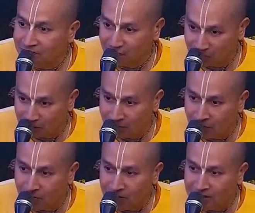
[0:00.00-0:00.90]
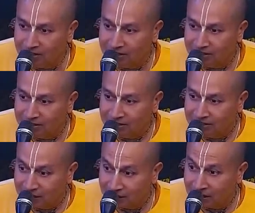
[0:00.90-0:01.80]
without informing
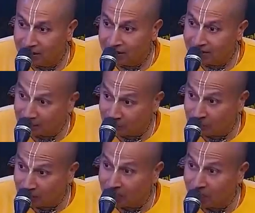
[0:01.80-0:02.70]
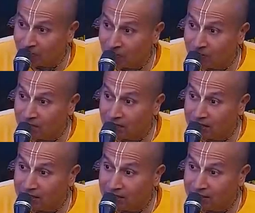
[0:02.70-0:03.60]
suddenly? And that too when I'm performing
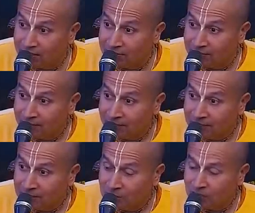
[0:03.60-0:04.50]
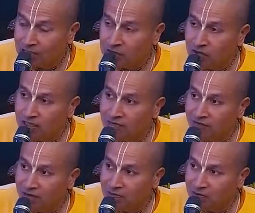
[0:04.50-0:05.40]
arati. So naturally,
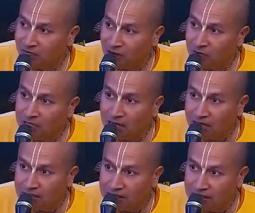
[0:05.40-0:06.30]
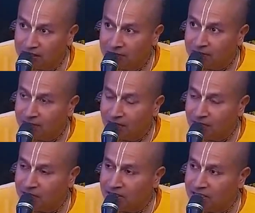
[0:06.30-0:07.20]
if I'm performing arati,
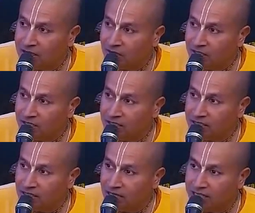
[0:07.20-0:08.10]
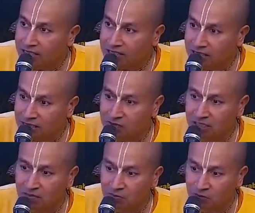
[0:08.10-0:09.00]
I may think, okay, there is the highest thing
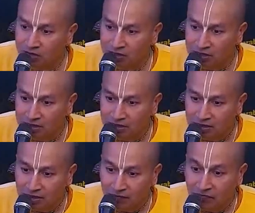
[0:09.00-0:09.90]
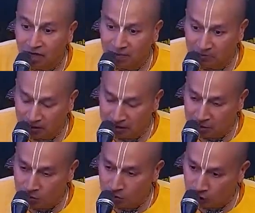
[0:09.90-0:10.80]
which I am doing. That
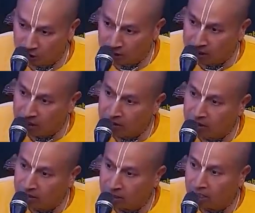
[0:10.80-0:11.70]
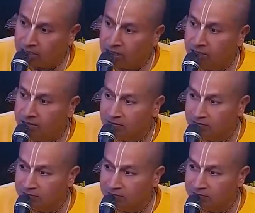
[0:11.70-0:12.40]
person should join in kirtan in the arati,